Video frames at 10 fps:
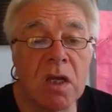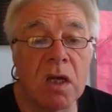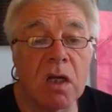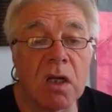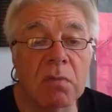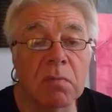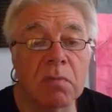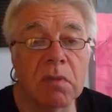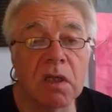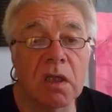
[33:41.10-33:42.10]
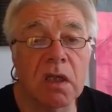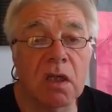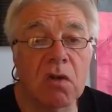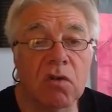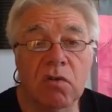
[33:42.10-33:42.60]
The
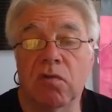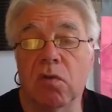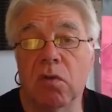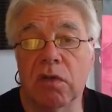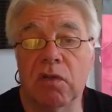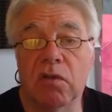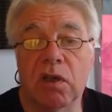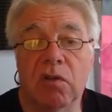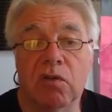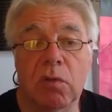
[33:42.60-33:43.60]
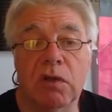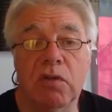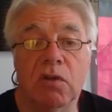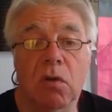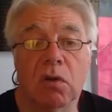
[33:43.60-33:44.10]
cost for this is
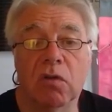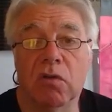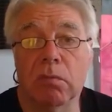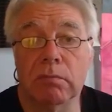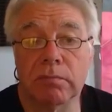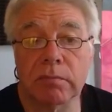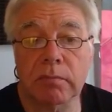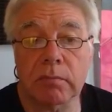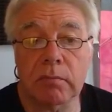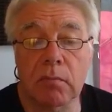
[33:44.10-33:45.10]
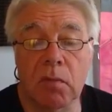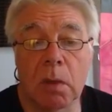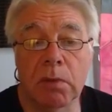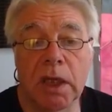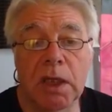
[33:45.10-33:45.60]
$20.
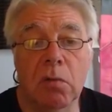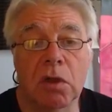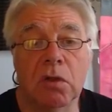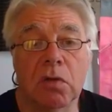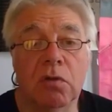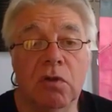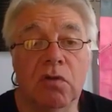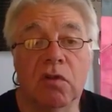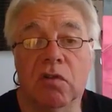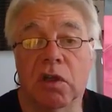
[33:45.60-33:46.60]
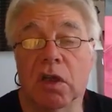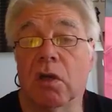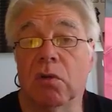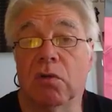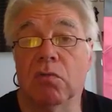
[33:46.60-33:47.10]
But anyone who uses the
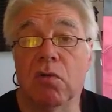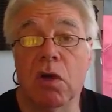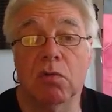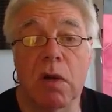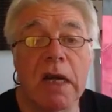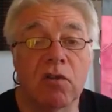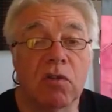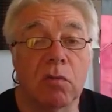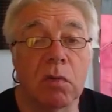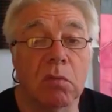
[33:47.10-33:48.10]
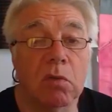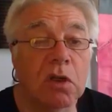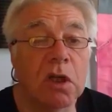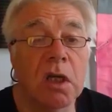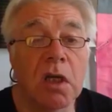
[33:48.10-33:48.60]
code ROADRASH, one
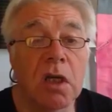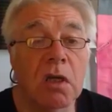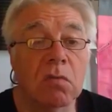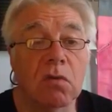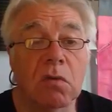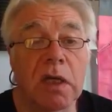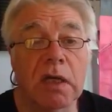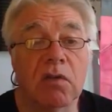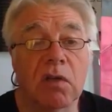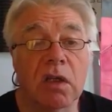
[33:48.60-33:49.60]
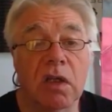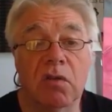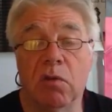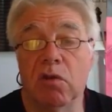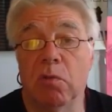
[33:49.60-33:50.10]
word, will get a
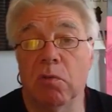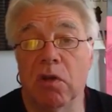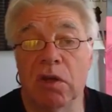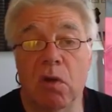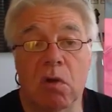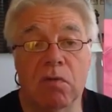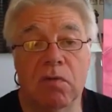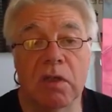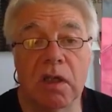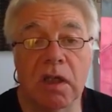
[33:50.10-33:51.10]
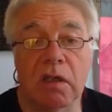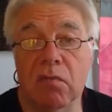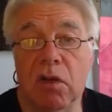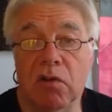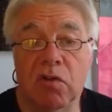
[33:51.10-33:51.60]
20% off their
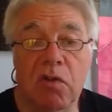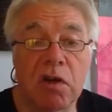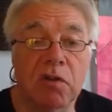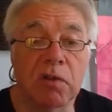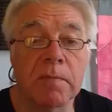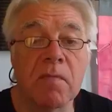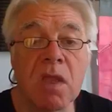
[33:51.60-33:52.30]
registration.